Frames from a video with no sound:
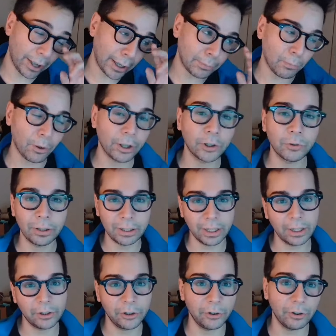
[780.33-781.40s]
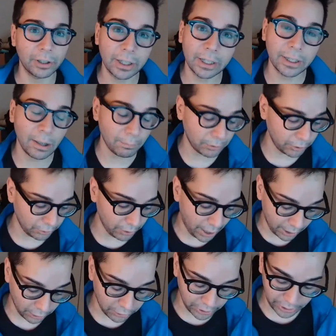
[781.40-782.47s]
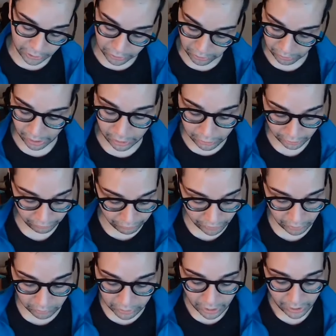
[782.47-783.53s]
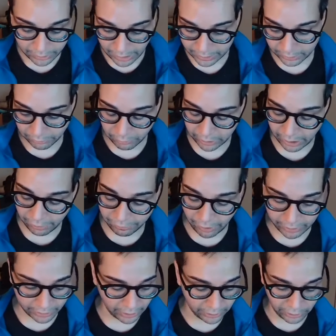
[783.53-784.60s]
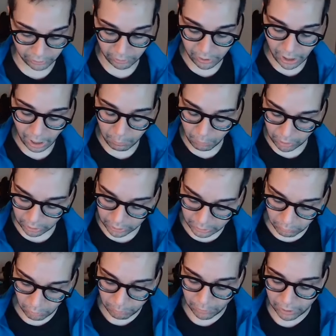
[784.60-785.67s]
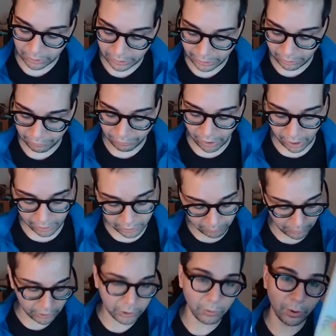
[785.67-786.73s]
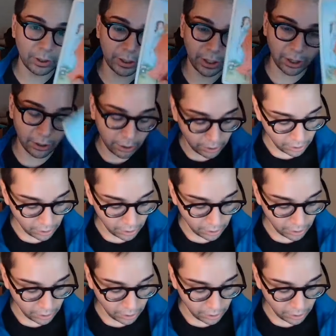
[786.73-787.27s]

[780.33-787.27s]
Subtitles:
it's more intrinsic to your system, to your energy field that's really affecting you. I want one more clarifier, Three of Swords here.